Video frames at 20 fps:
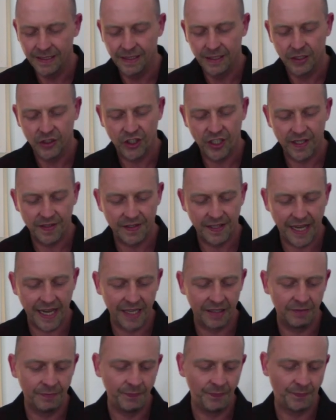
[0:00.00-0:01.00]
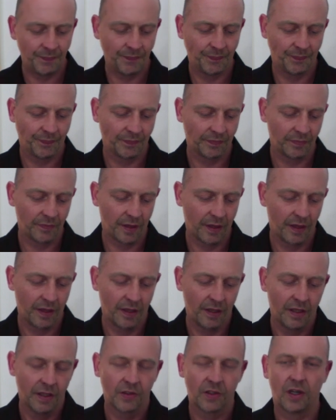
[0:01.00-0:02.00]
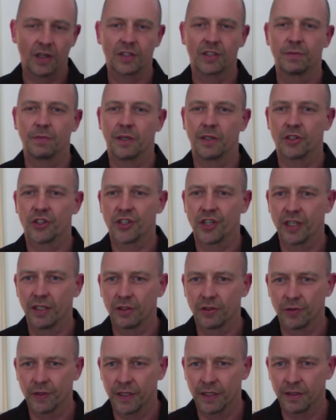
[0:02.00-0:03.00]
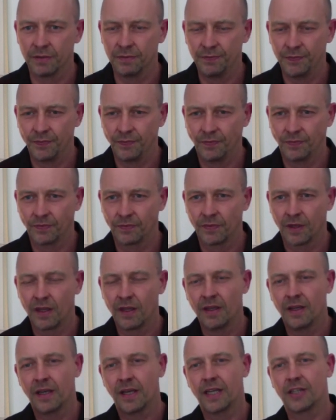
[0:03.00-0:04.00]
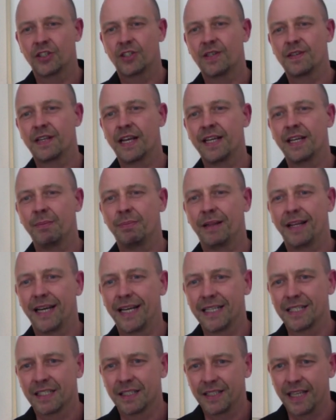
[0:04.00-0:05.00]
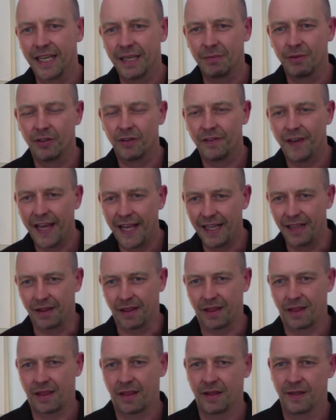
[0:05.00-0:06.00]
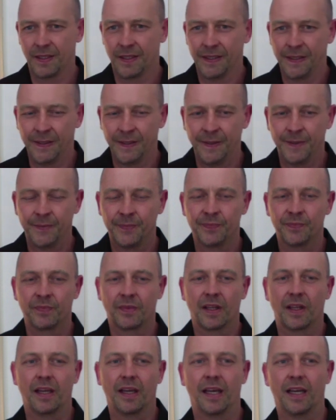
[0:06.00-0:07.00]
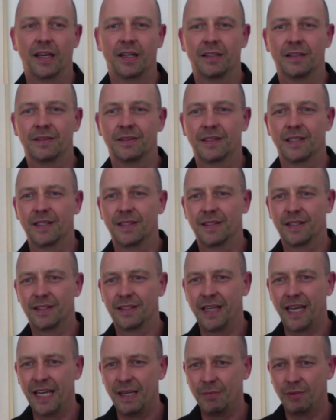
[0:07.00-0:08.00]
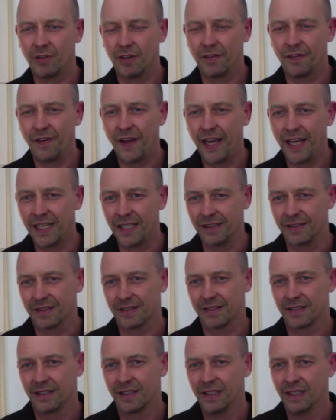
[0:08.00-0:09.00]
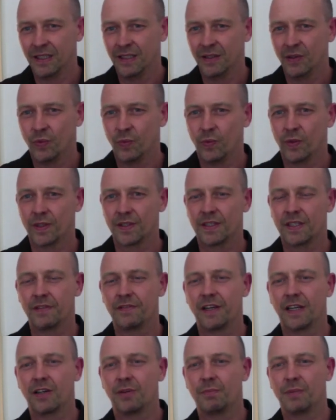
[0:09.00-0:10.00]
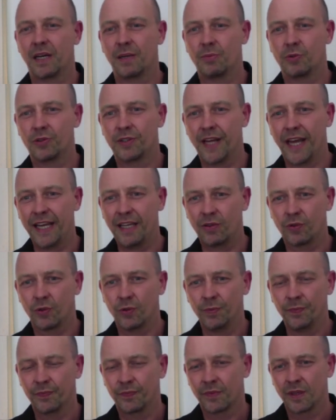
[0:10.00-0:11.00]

she then talks about children, and she then applies the table of health. And the table of health was developed by Buteyko